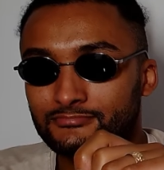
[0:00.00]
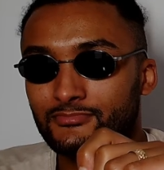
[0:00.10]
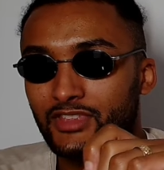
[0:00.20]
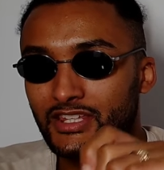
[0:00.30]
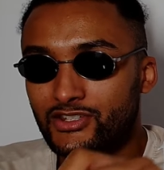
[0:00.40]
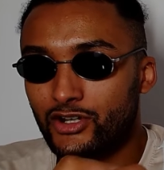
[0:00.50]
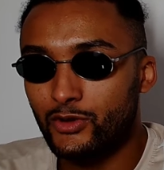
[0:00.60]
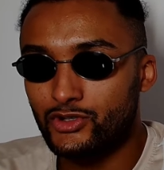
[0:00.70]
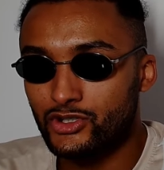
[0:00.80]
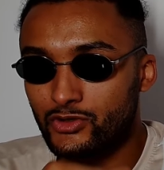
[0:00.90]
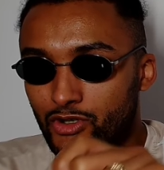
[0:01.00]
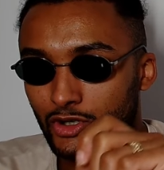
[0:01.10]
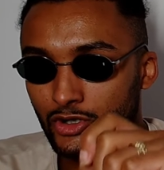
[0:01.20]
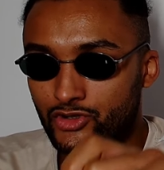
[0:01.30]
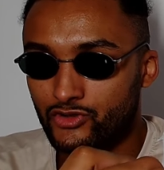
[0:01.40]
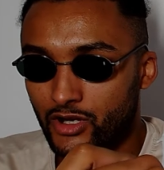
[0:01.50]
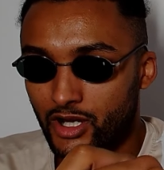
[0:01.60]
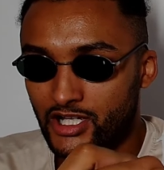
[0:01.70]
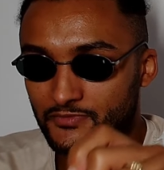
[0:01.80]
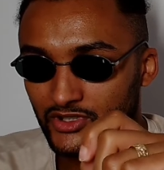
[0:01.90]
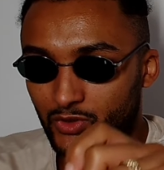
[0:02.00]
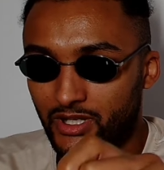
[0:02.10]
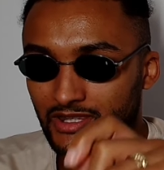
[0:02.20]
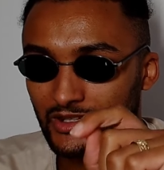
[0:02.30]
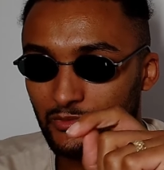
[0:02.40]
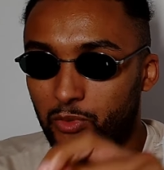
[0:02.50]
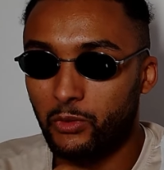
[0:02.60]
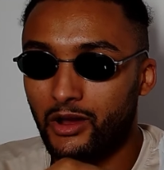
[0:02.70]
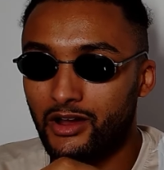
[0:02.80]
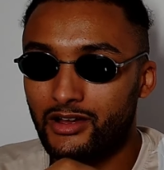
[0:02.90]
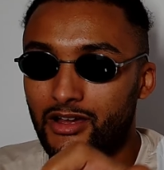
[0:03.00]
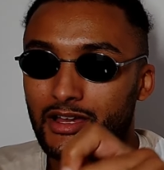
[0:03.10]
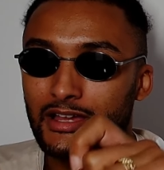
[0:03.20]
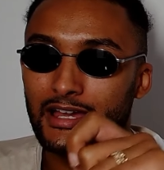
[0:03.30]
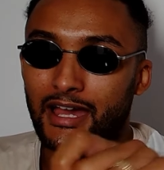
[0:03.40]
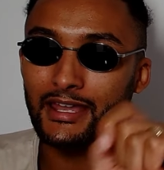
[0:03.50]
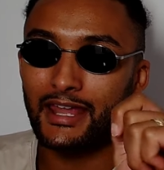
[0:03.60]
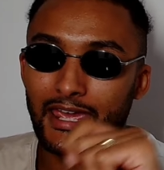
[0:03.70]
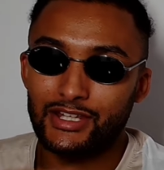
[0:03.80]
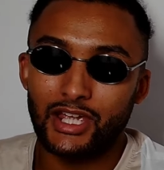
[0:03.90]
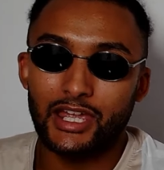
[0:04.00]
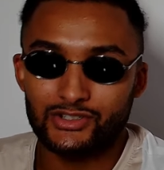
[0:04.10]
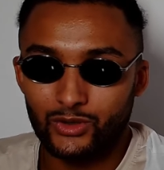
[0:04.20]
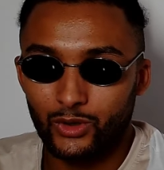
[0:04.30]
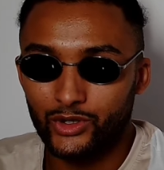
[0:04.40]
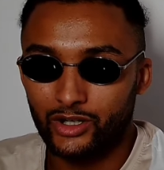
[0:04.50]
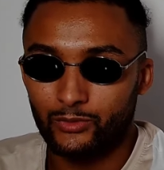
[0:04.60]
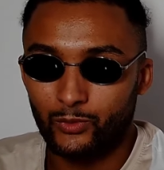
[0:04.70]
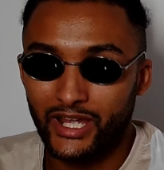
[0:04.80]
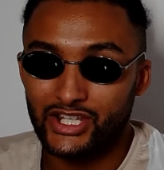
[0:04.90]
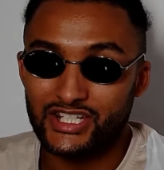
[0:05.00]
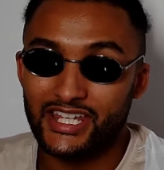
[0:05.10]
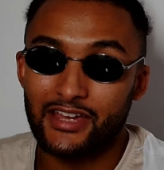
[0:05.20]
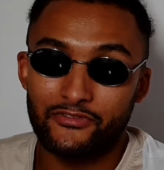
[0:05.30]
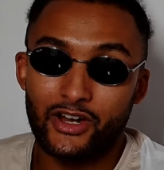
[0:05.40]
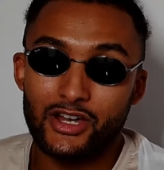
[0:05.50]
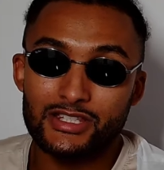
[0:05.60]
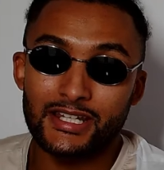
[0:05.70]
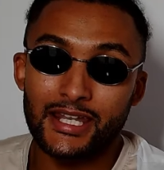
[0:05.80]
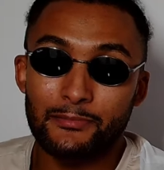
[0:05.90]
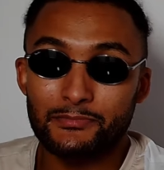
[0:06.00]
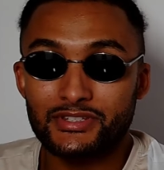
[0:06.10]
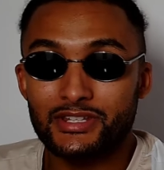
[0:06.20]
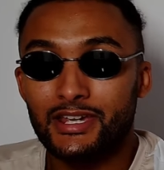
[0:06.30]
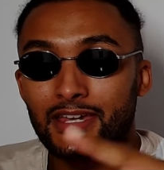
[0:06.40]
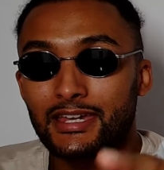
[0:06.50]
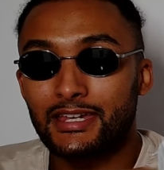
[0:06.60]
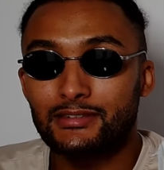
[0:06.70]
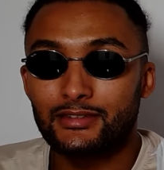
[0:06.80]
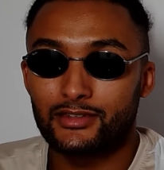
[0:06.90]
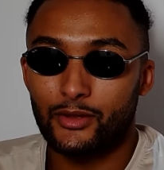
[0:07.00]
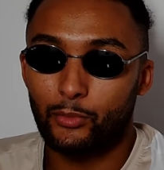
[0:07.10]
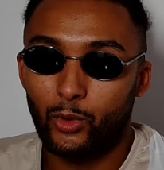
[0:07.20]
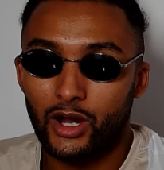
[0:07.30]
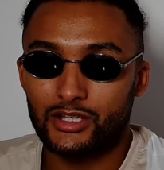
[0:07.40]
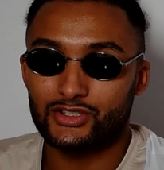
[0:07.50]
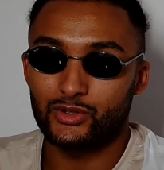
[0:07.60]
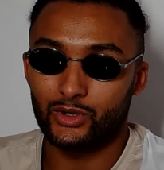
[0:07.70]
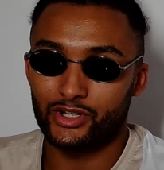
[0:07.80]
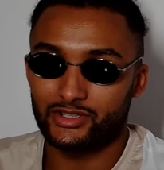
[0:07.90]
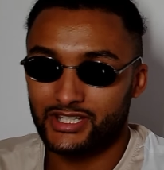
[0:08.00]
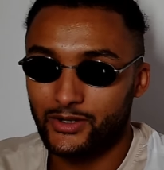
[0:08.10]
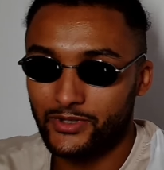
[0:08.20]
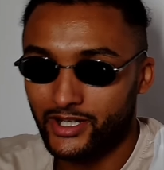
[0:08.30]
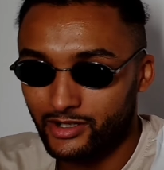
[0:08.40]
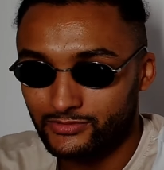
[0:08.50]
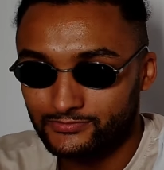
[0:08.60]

This shows you the contrast between Dubois and AJ's corner. We actually get a first glimpse into Dubois' corner. So here we go.